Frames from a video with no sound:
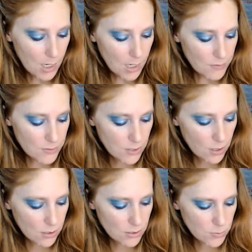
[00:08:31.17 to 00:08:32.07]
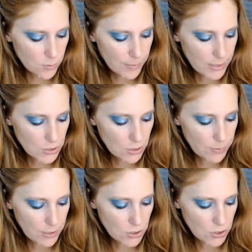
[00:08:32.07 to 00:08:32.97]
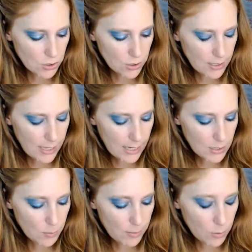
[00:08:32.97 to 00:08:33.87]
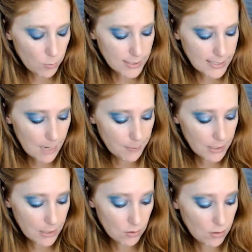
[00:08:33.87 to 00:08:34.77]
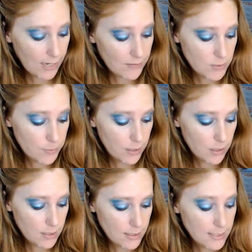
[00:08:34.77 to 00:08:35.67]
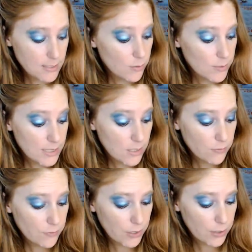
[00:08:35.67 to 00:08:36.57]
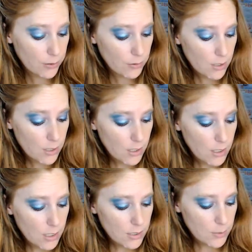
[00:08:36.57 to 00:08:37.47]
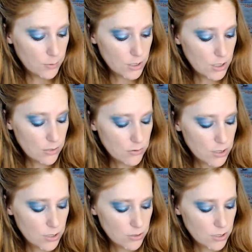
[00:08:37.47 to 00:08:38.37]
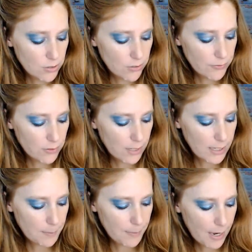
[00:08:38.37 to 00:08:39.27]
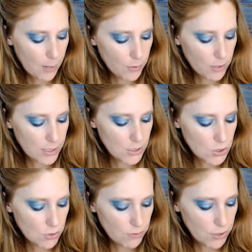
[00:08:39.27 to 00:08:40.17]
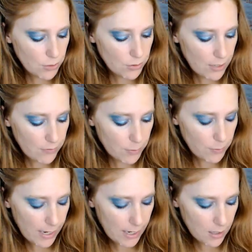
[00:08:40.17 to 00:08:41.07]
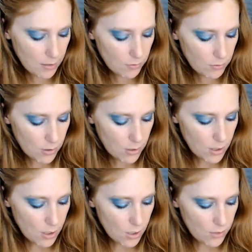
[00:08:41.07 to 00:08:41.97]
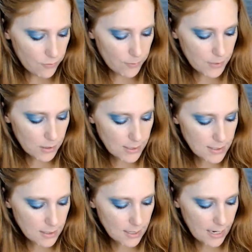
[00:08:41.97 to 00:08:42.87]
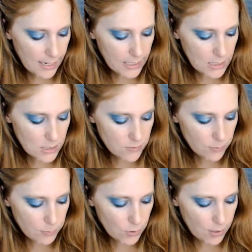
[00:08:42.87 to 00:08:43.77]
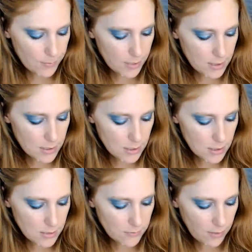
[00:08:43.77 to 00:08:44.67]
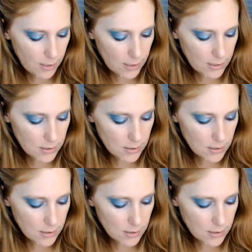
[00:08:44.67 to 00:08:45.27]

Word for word: This card also reminds you to be assured that no matter what's happening in your life, Spirit is always there for you. They reach out to you, sharing their light and power and serving you in every way. From the least to the highest, from grandma to the divine,